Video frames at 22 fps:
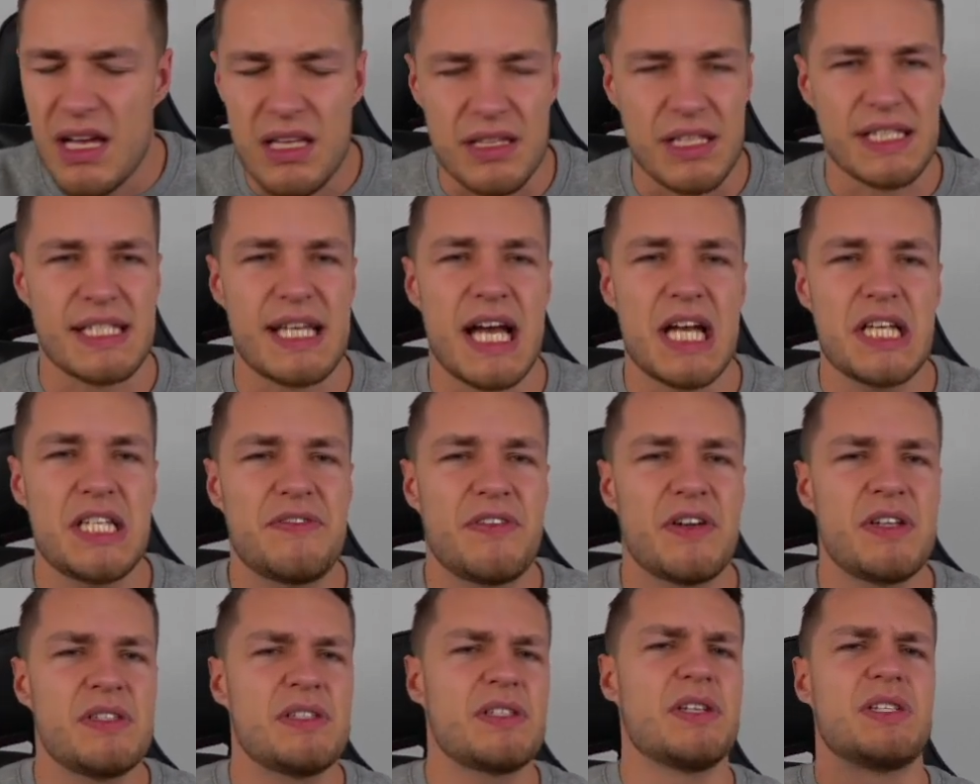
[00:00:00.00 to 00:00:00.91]
These hedge
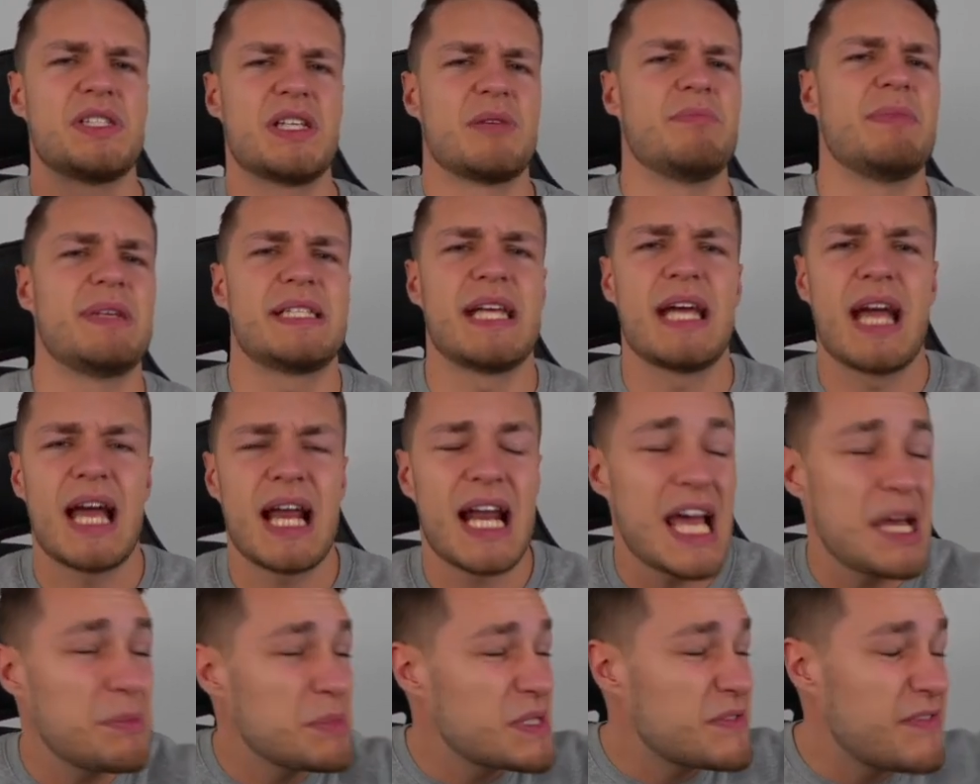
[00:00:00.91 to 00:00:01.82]
funds are submitting
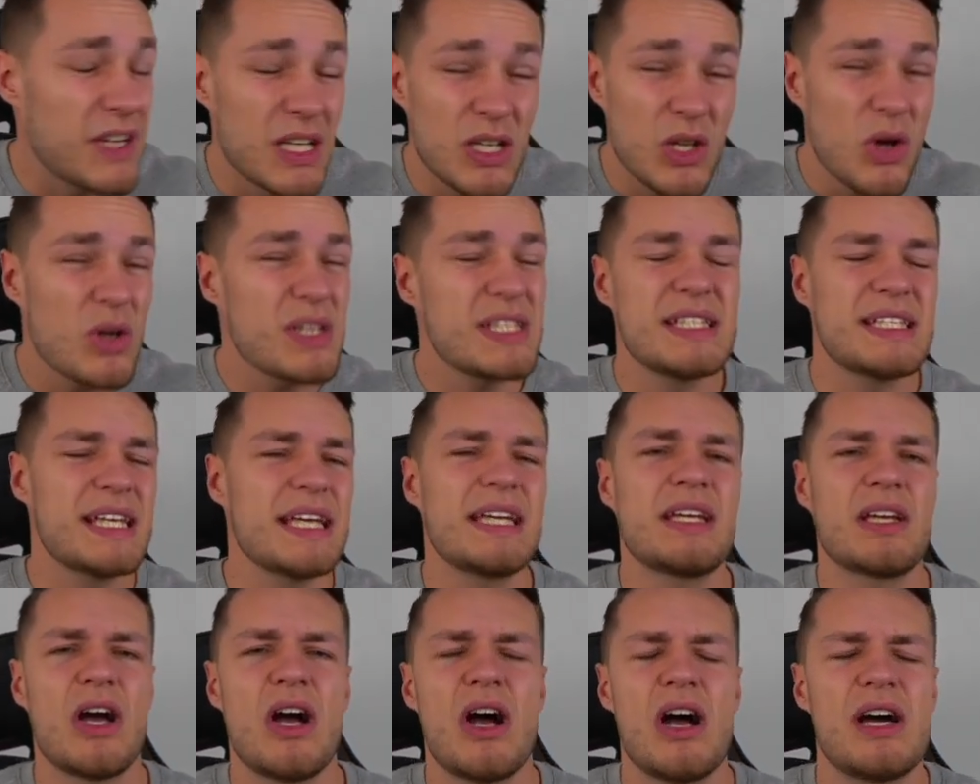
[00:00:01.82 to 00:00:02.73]
claims for losses
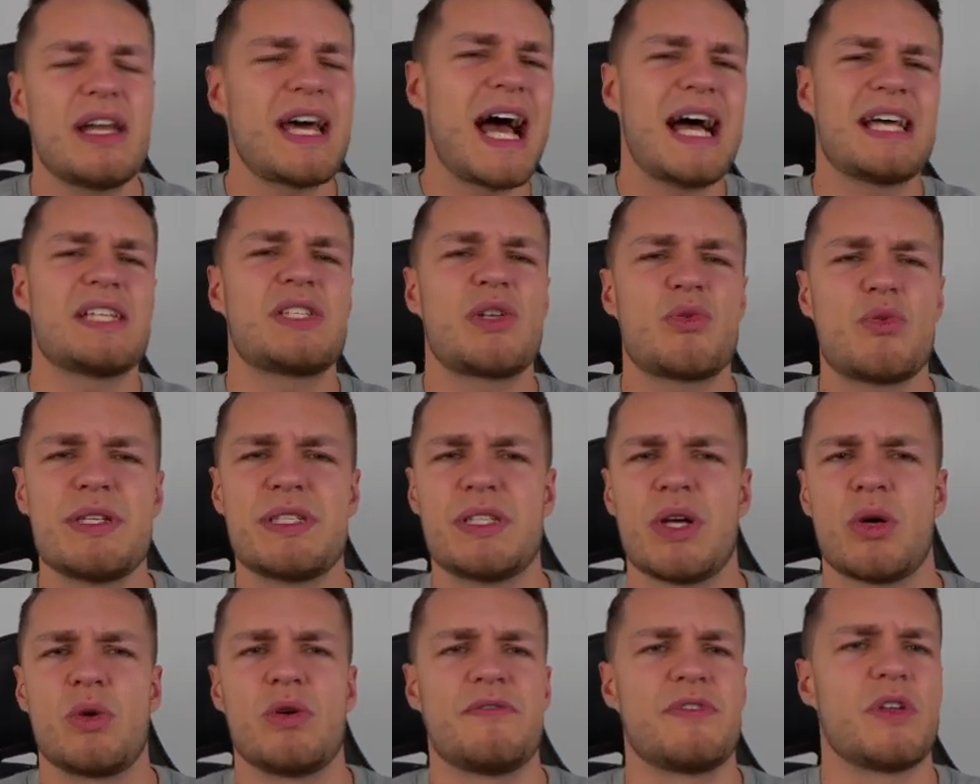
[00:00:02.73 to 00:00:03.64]
incurred as a
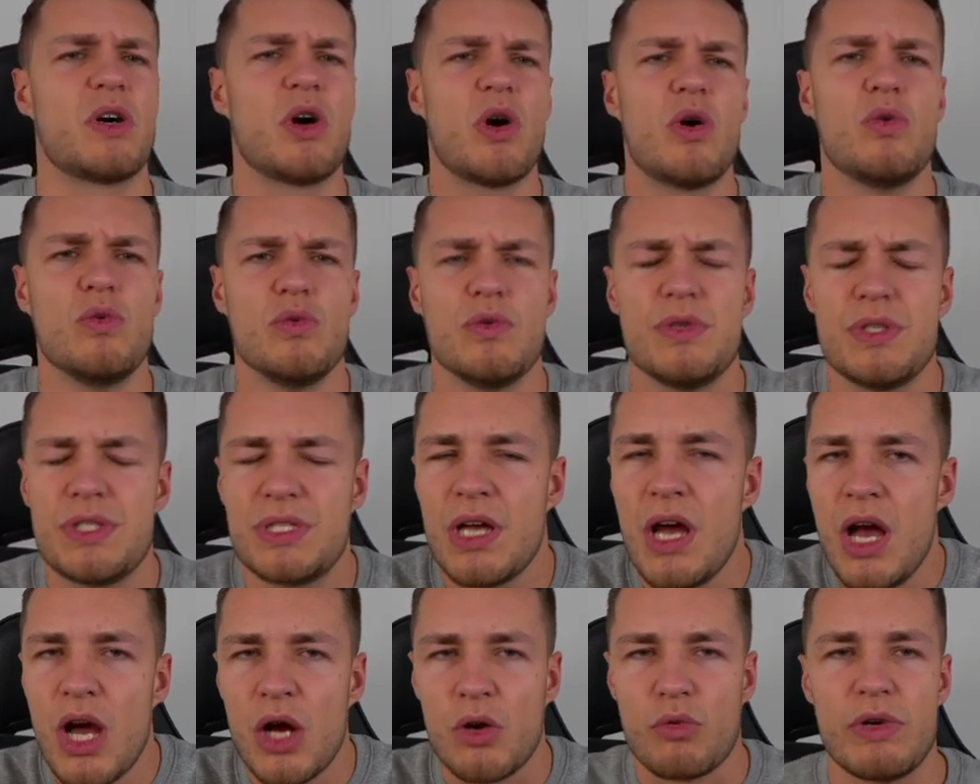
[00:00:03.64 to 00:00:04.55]
result of the halts,
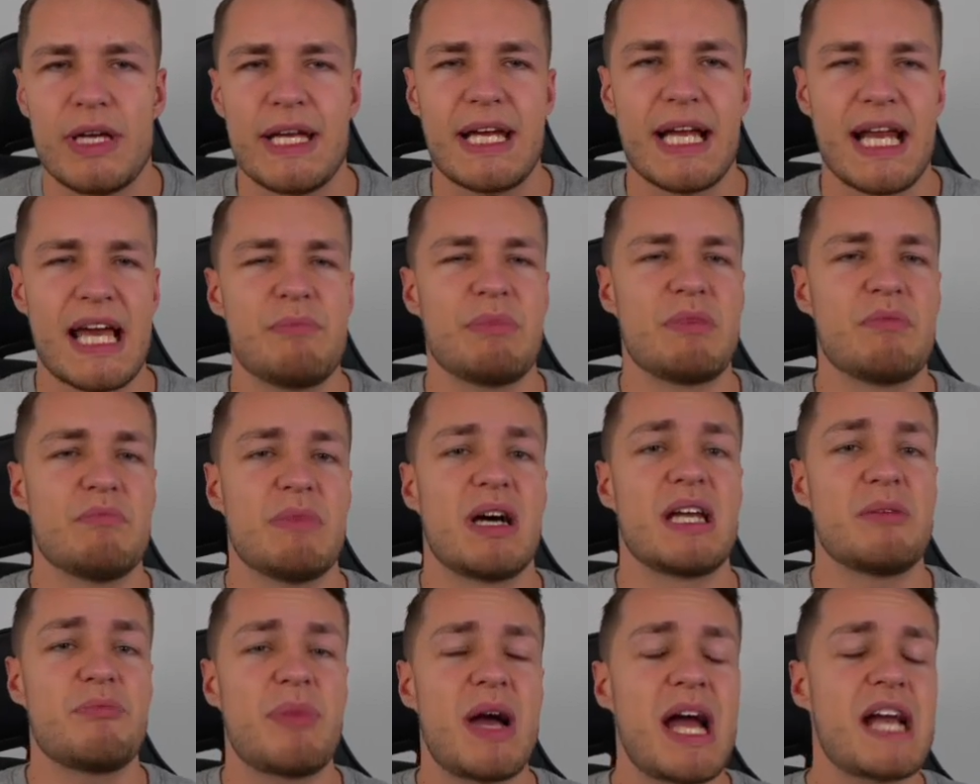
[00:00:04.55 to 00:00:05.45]
reclaiming
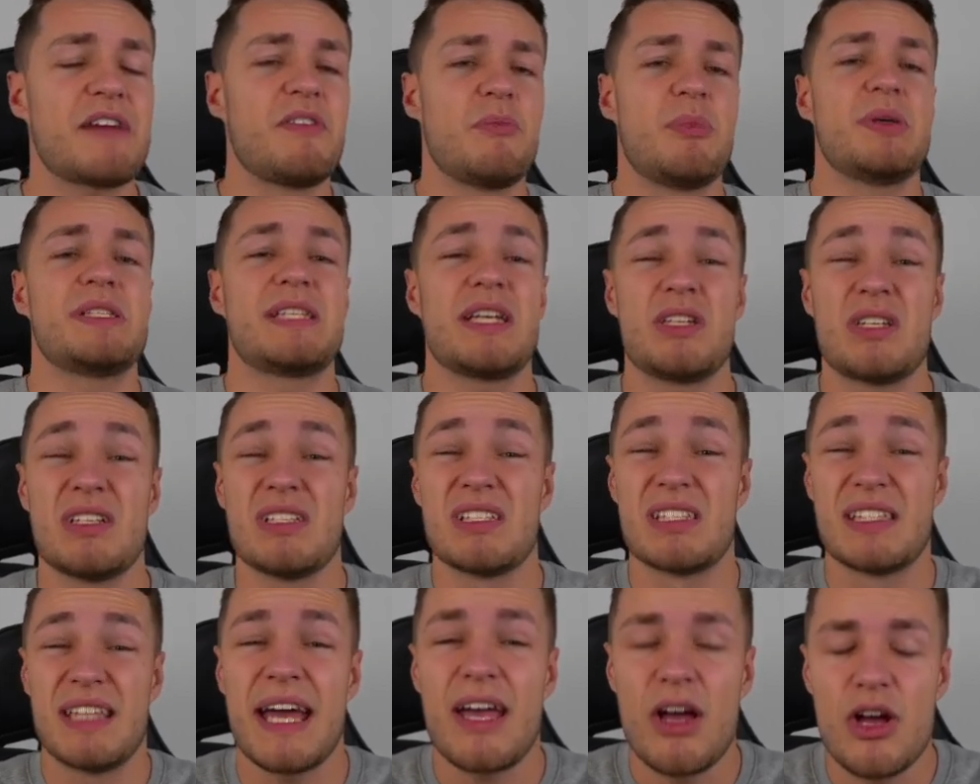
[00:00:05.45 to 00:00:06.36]
money back for
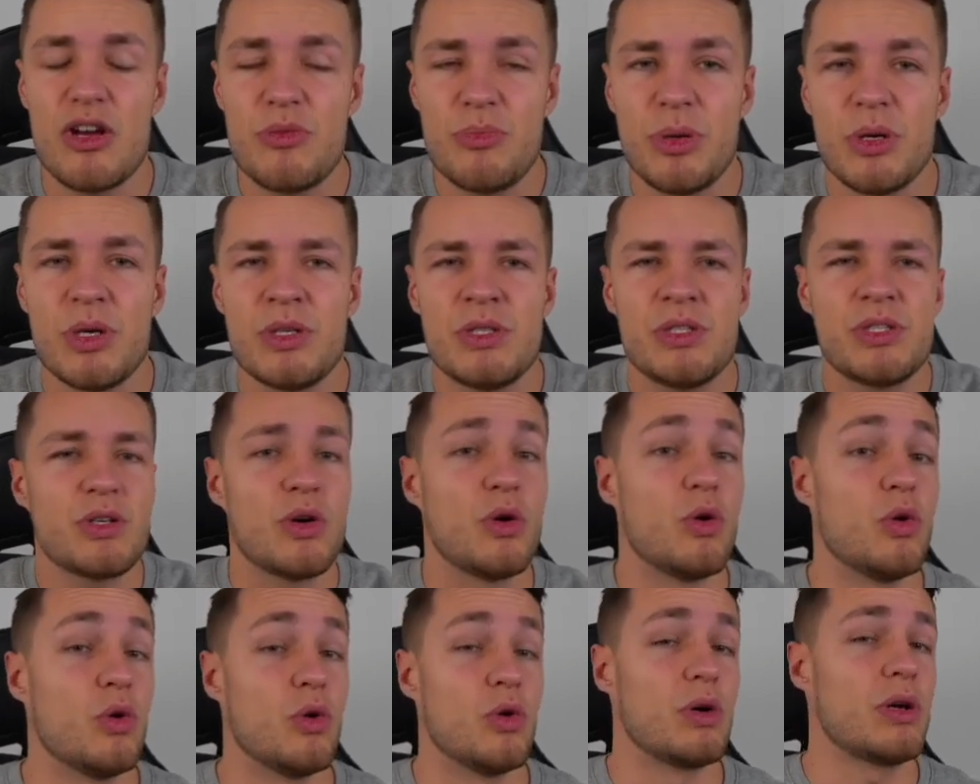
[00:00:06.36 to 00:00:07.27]
positions they opened
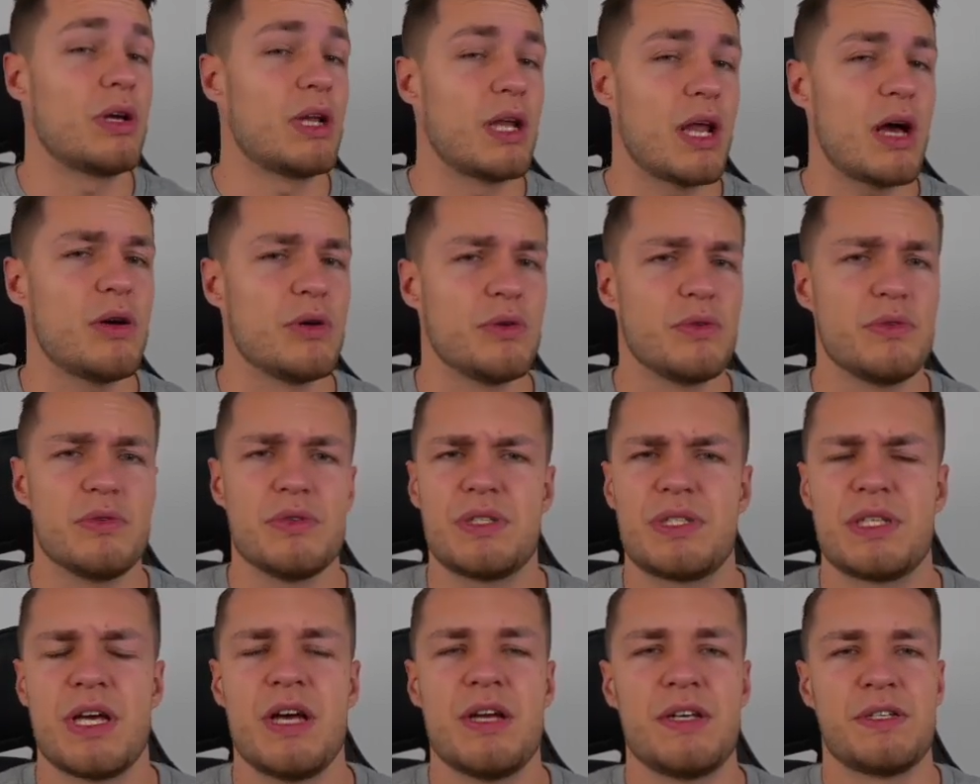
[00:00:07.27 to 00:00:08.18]
or
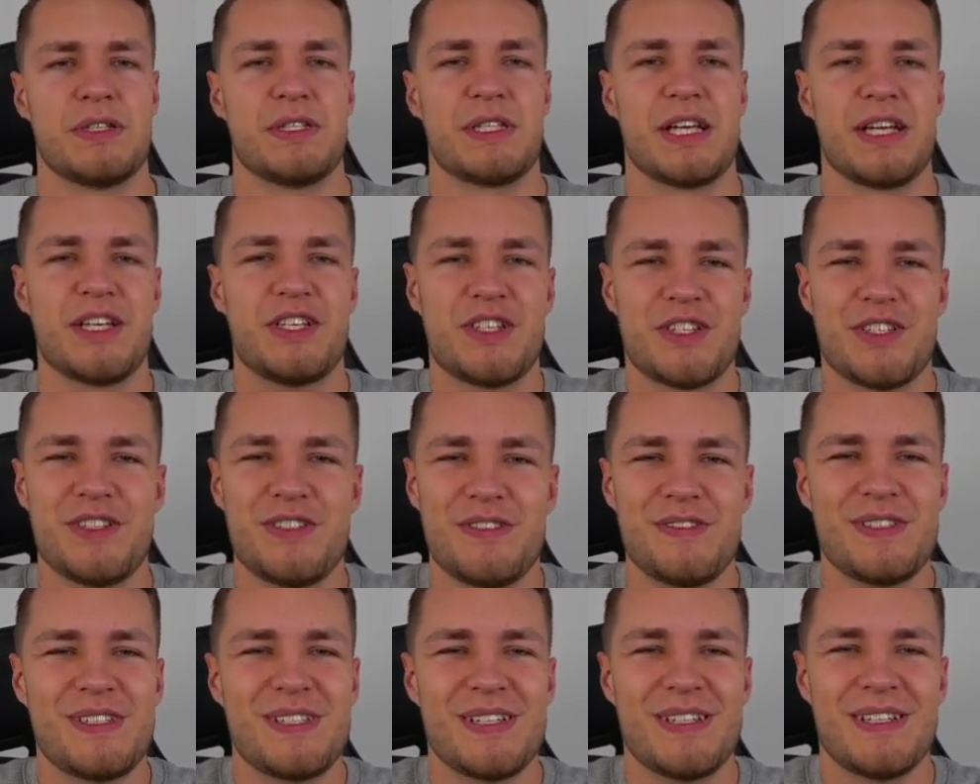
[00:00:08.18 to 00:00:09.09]
closed. So stay
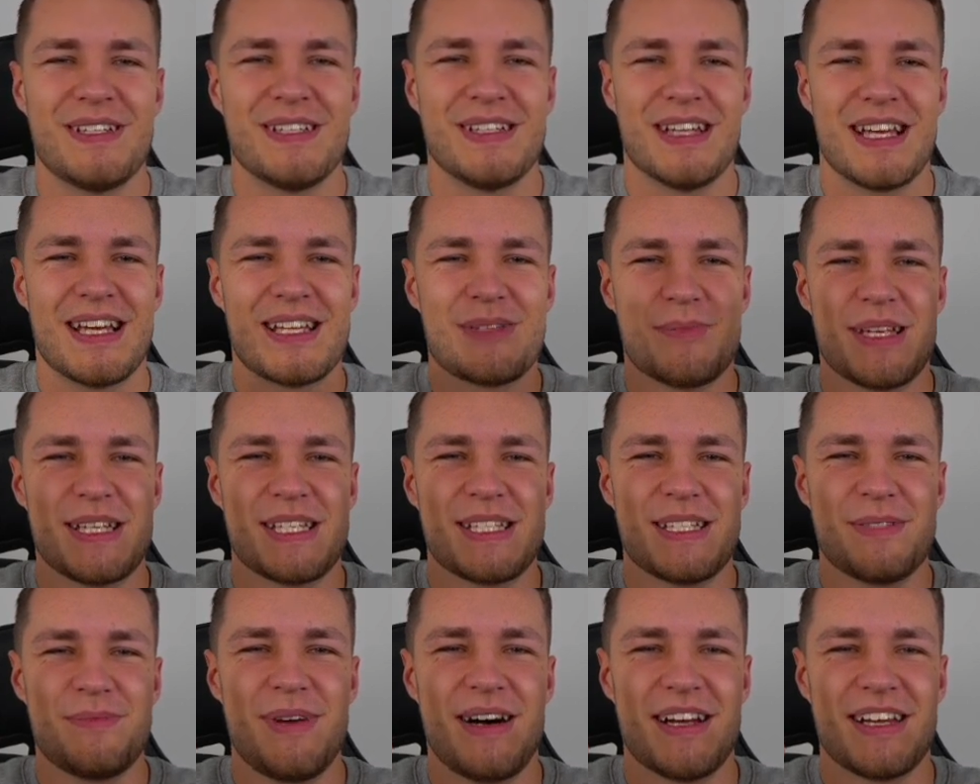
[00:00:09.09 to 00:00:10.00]
tuned and let's make
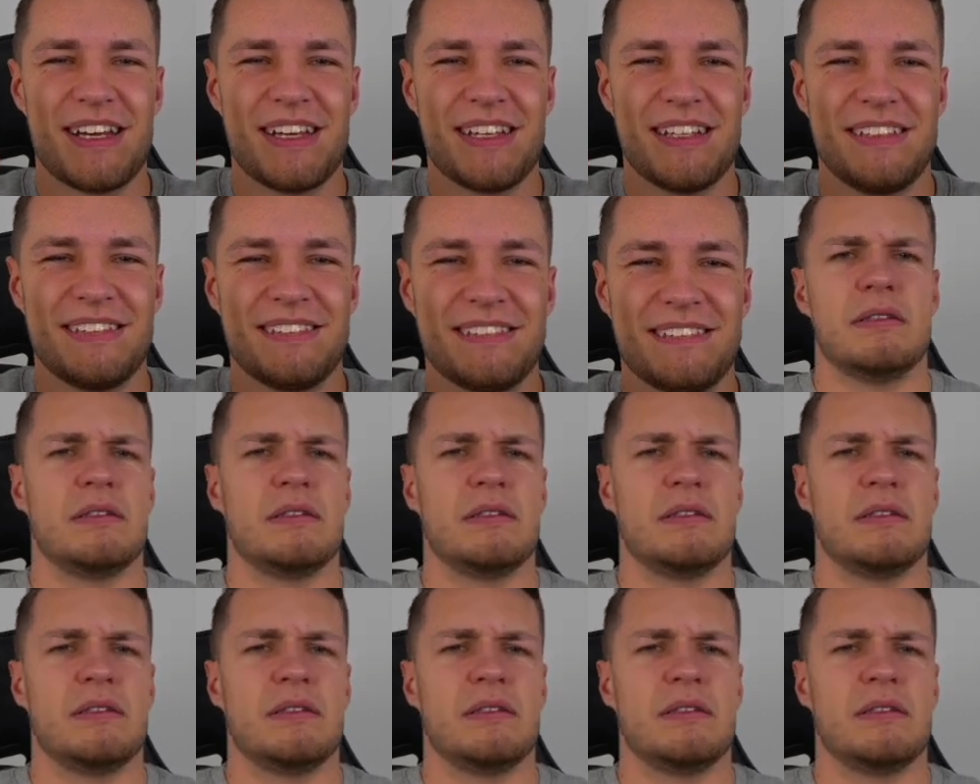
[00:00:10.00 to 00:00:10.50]
some money.